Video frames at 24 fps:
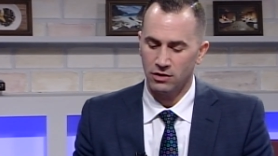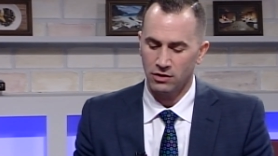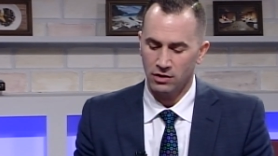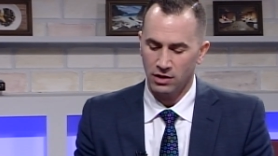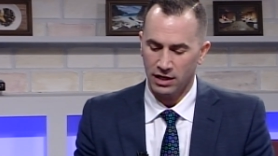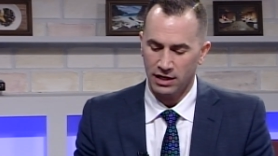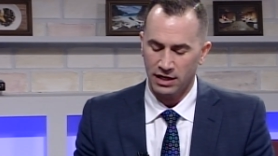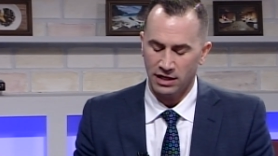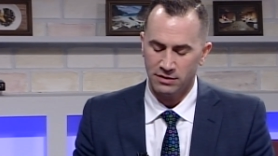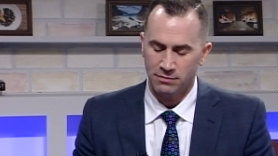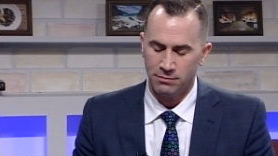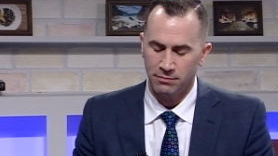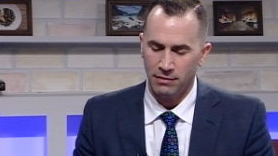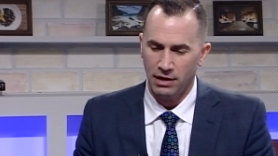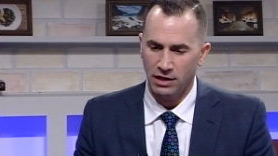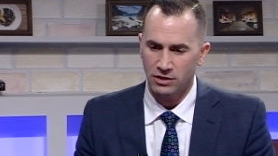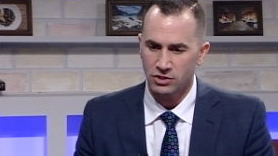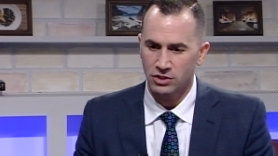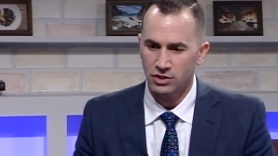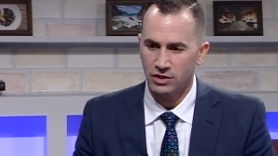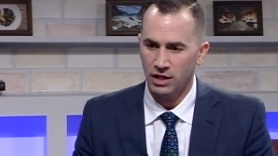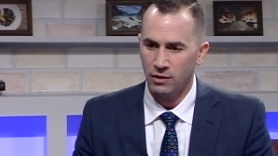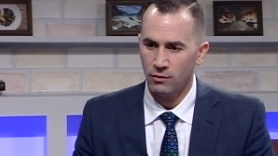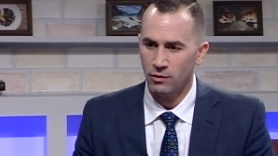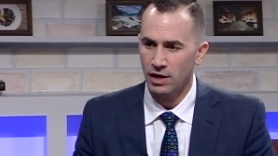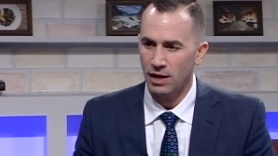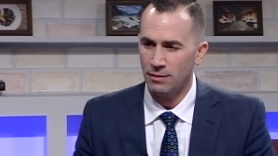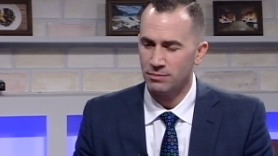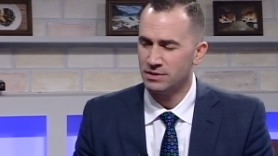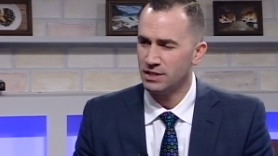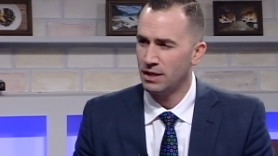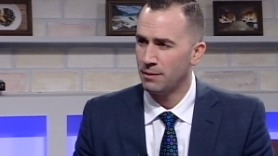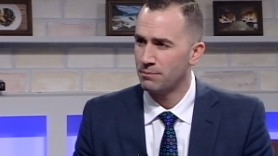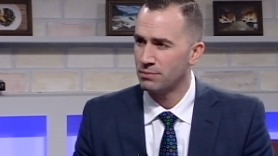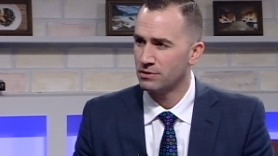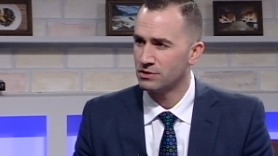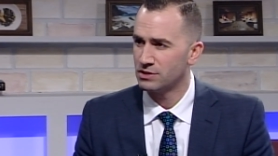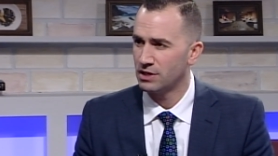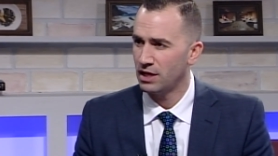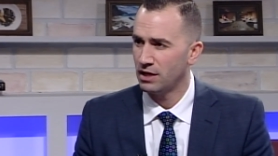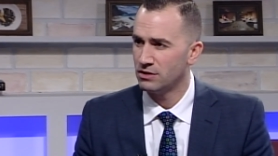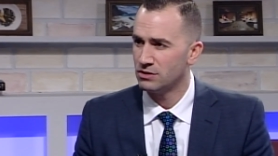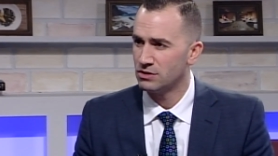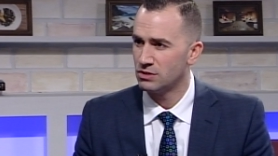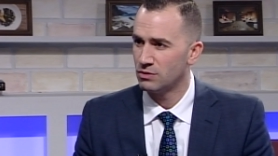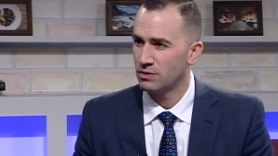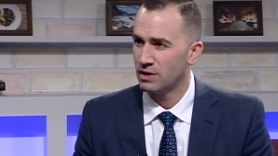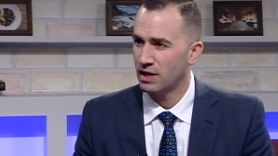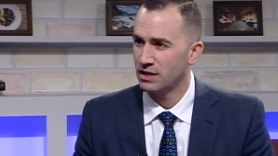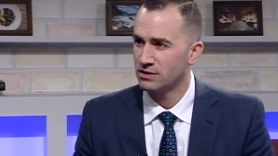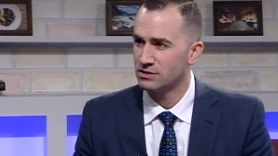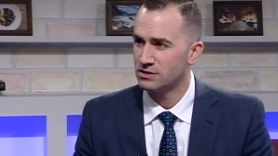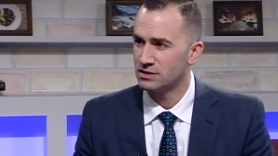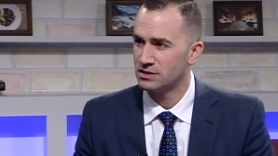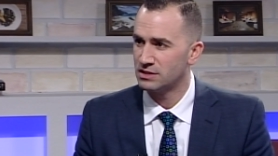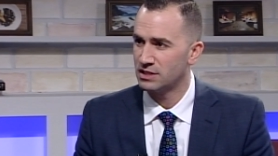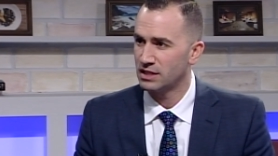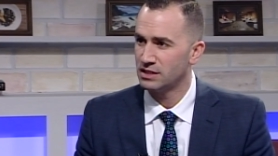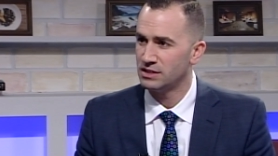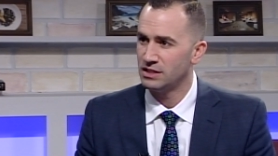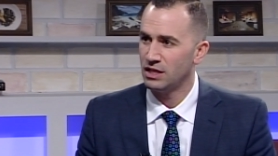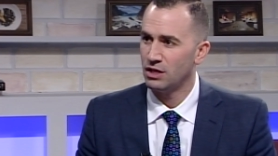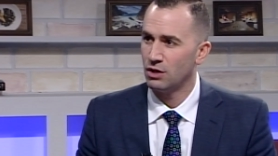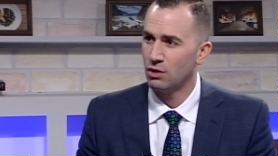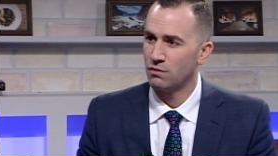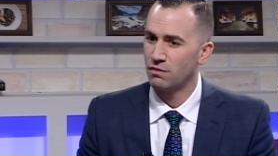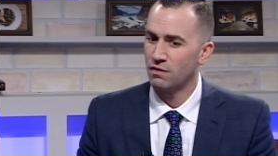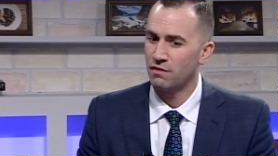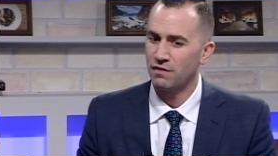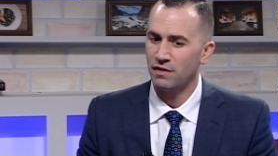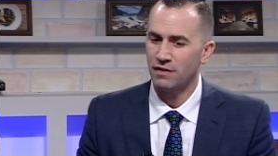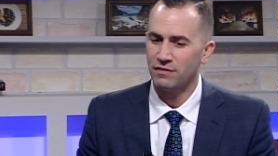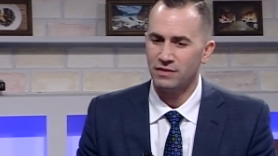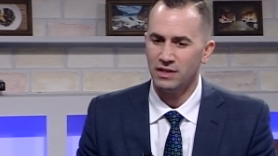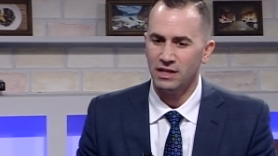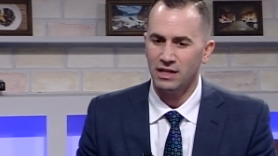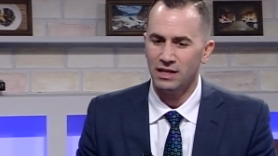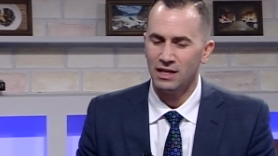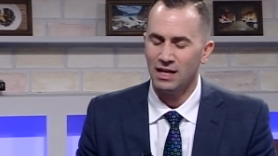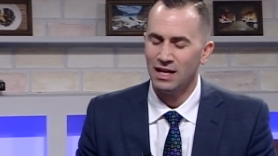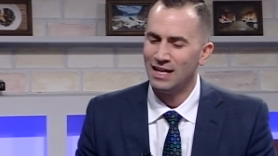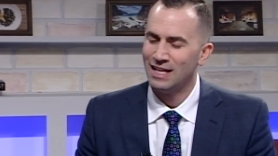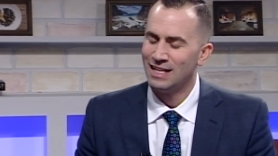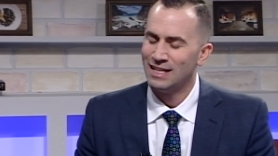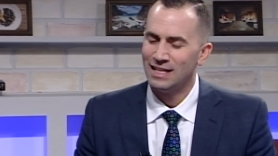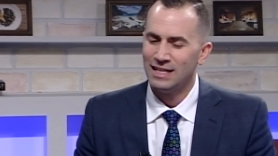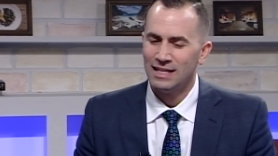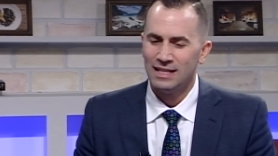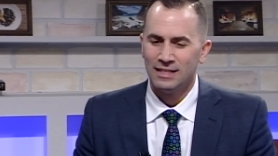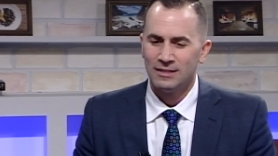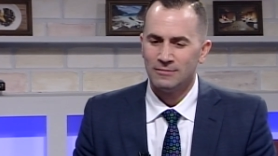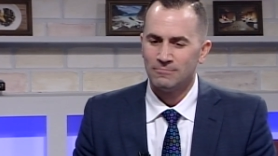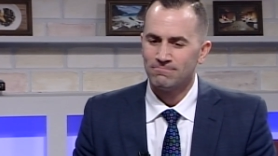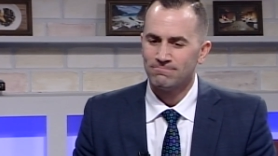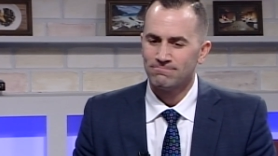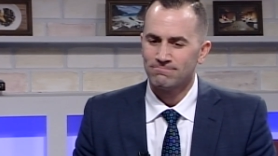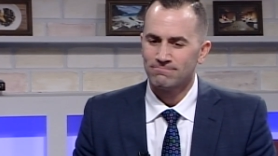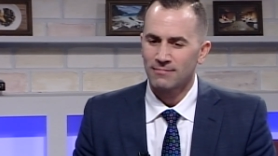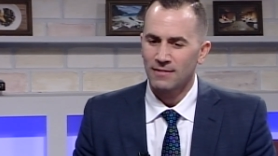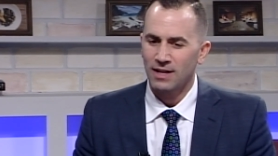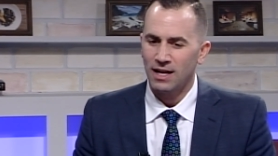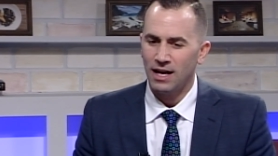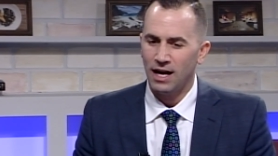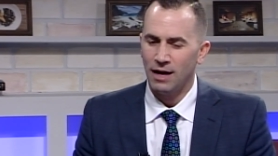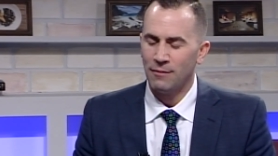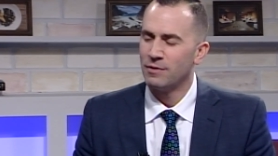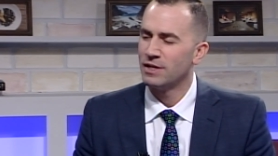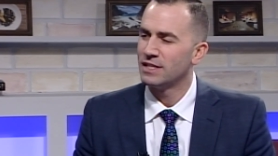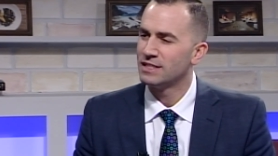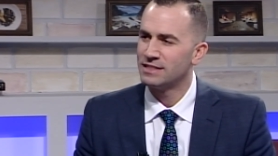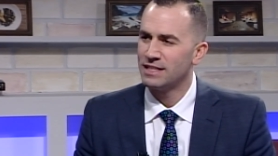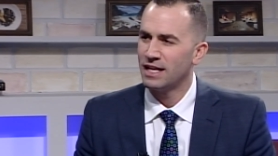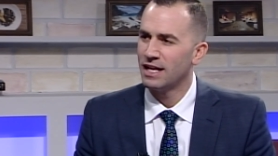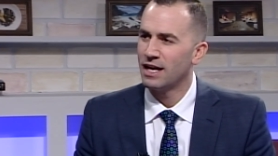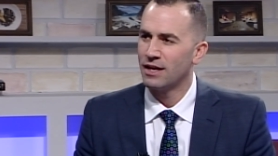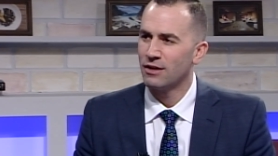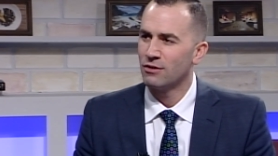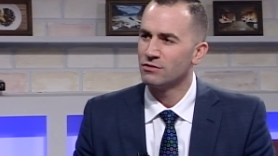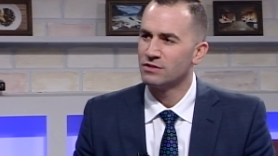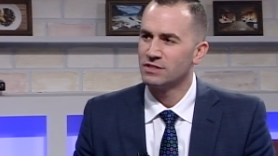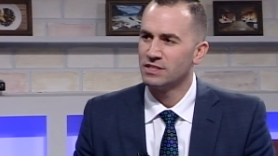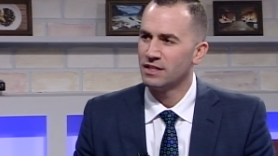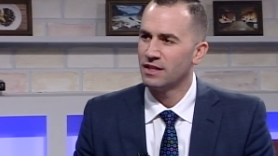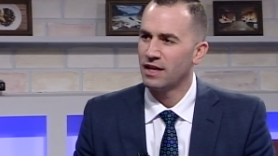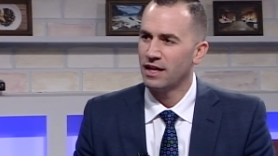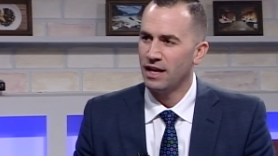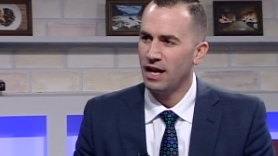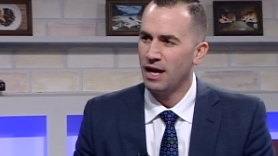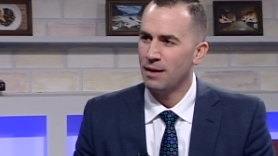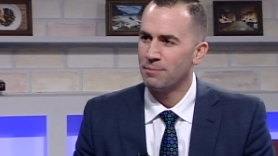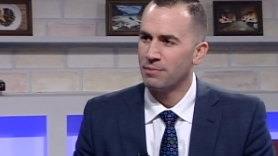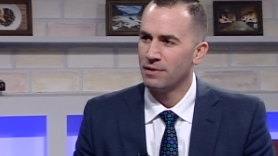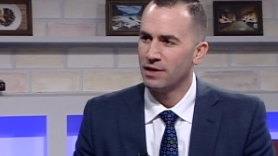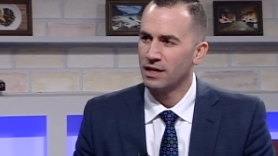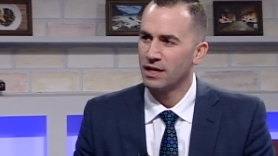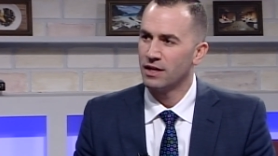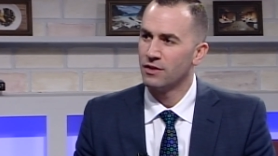Like I mentioned, they went up 10% in 2016 over 15. I'm going to say I don't see that happening.